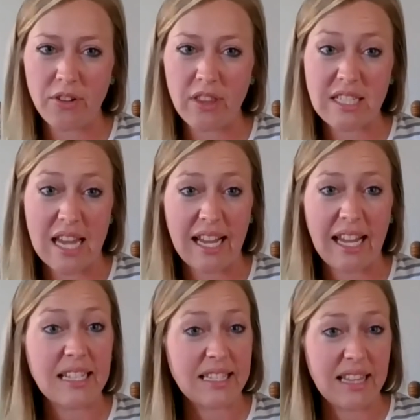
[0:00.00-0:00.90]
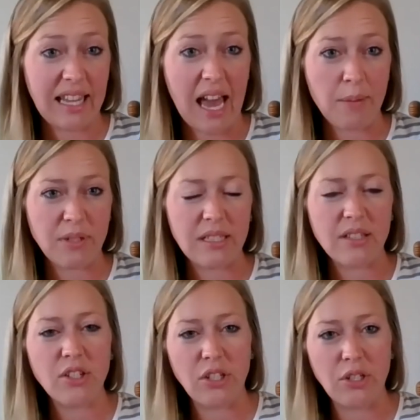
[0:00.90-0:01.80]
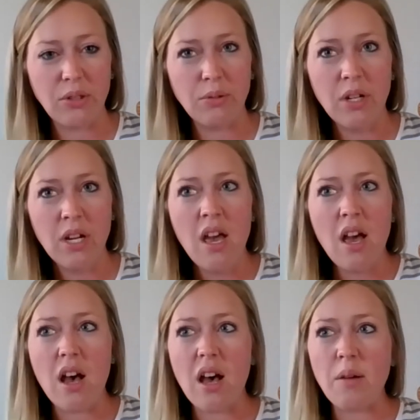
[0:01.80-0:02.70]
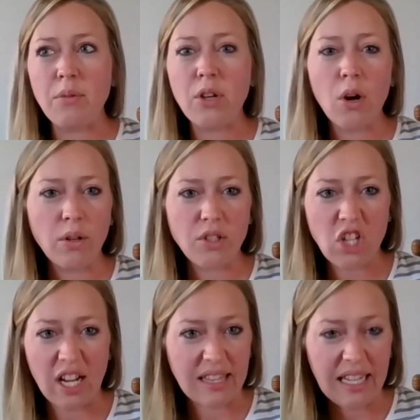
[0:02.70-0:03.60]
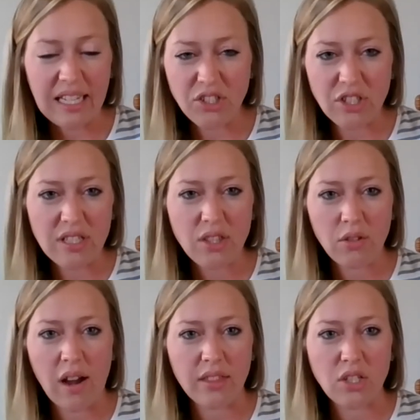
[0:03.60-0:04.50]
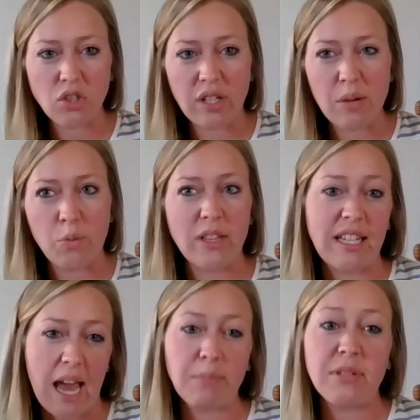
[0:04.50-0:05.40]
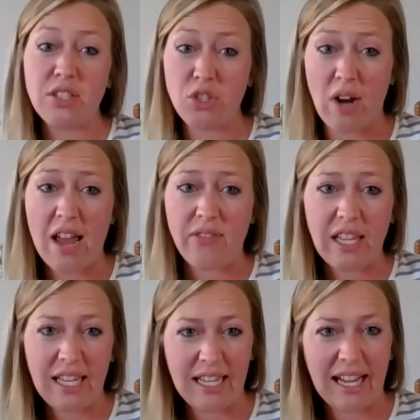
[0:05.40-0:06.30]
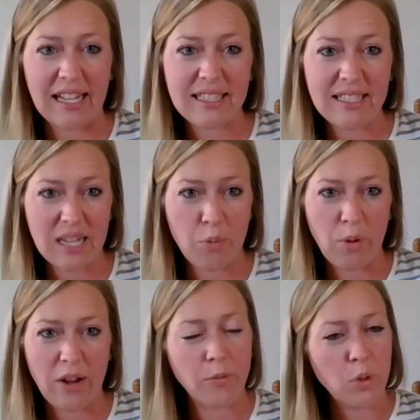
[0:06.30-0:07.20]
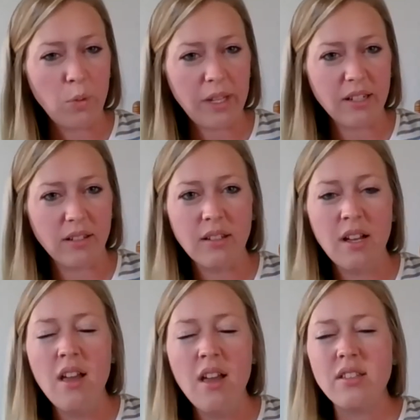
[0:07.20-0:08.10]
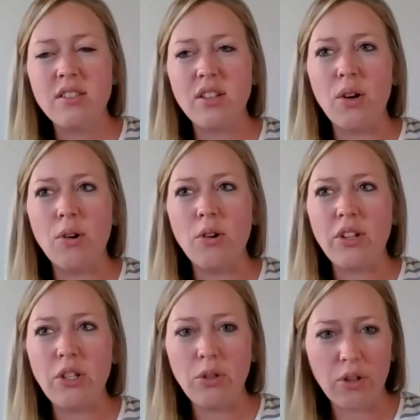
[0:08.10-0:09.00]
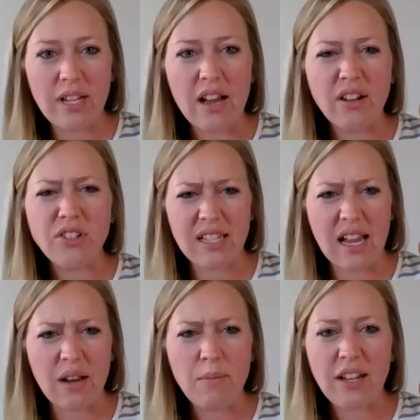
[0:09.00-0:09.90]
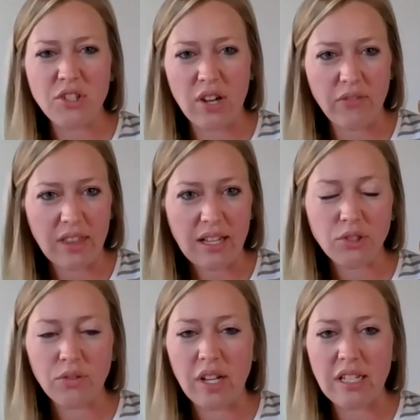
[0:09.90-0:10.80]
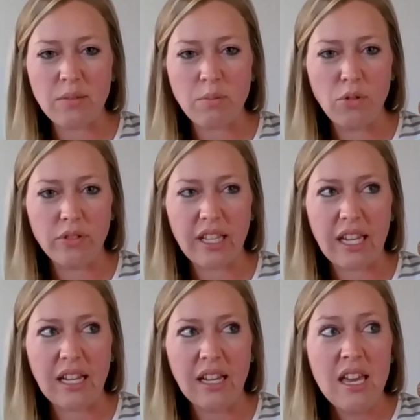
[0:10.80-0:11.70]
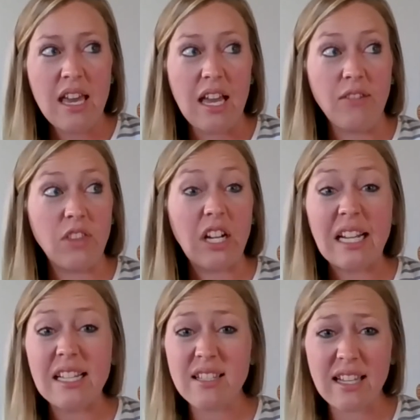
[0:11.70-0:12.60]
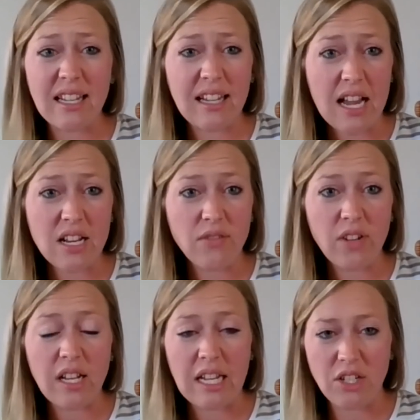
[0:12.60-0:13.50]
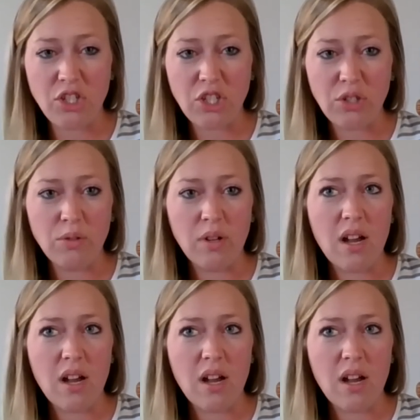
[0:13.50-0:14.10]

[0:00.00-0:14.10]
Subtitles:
the deckhands and the captains. So you go and check the engines throughout the trip. When the captain's driving, he can't step away from the wheel. So you go down and just kind of make sure everything's running smoothly. If there is any kind of an issue,